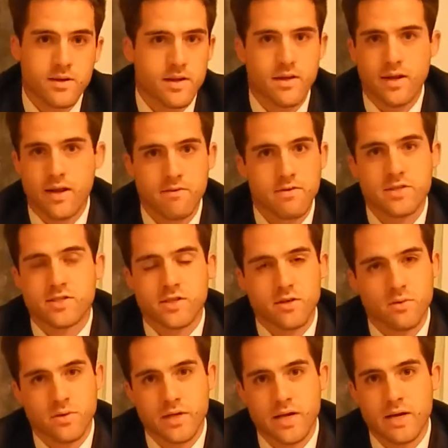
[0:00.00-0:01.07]
And every
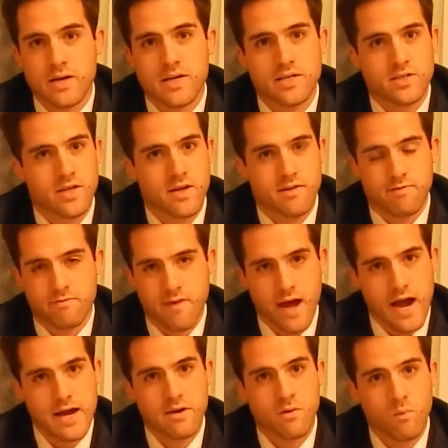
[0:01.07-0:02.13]
single year, he's going to
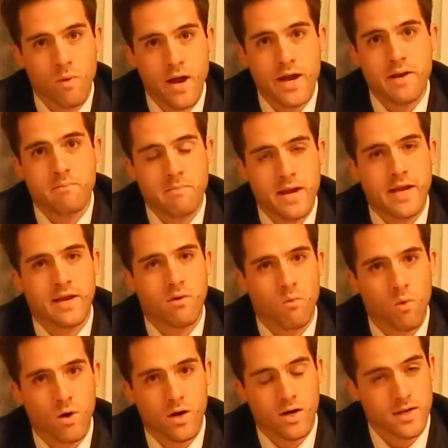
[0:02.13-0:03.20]
find a way to make it
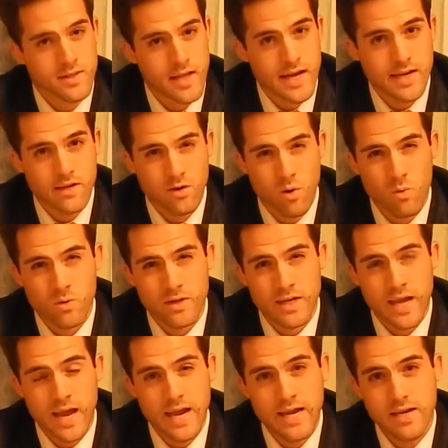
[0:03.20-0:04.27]
work. Unlike a Nolan
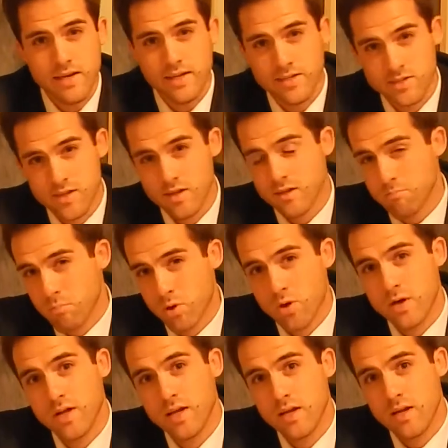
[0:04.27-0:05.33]
Kane, he's going
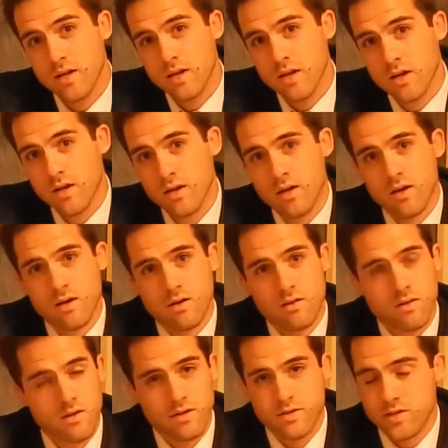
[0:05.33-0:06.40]

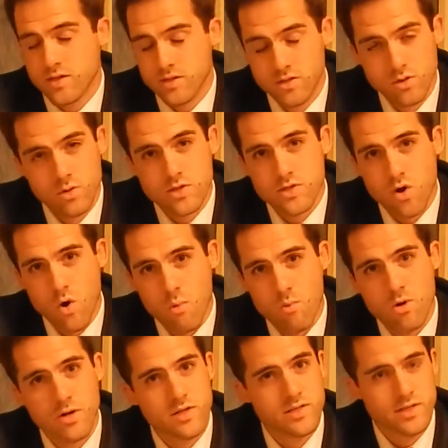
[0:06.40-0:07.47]
to do his
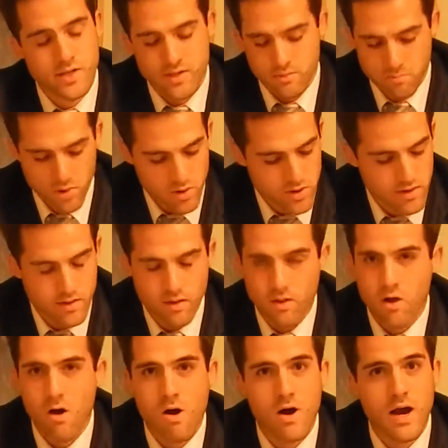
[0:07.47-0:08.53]
homework. He's going to put in the
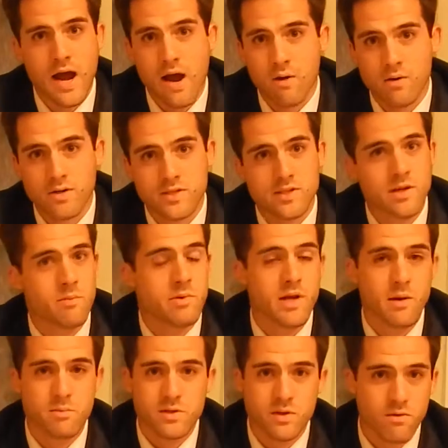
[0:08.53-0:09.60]
long hours. He's going to be
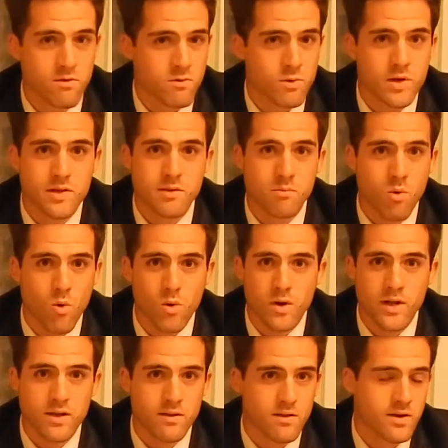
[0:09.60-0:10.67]
up till 3 in the
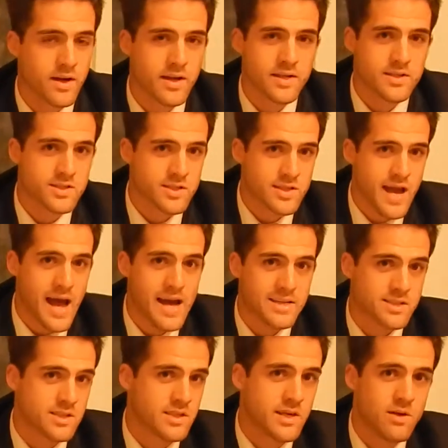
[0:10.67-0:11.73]
morning looking at stats,
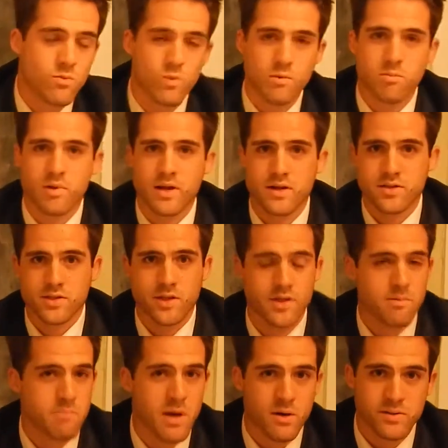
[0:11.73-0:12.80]
seeing what players are going
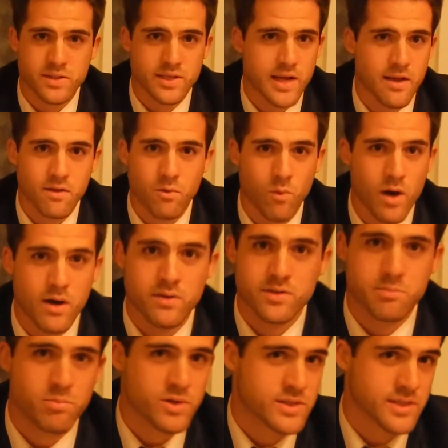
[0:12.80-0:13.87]
to meld together well to
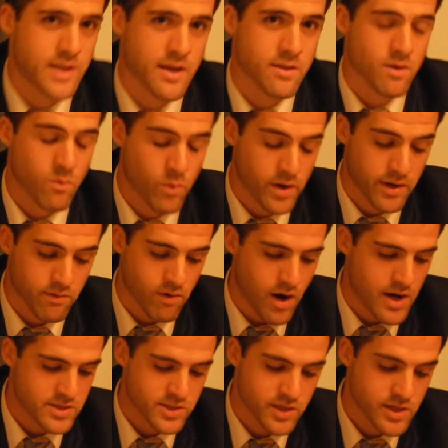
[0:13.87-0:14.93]
put together a winning
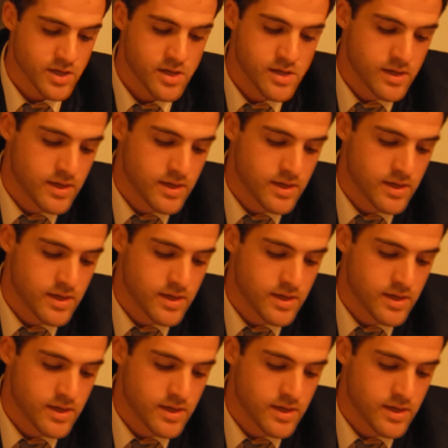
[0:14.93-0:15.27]
roster.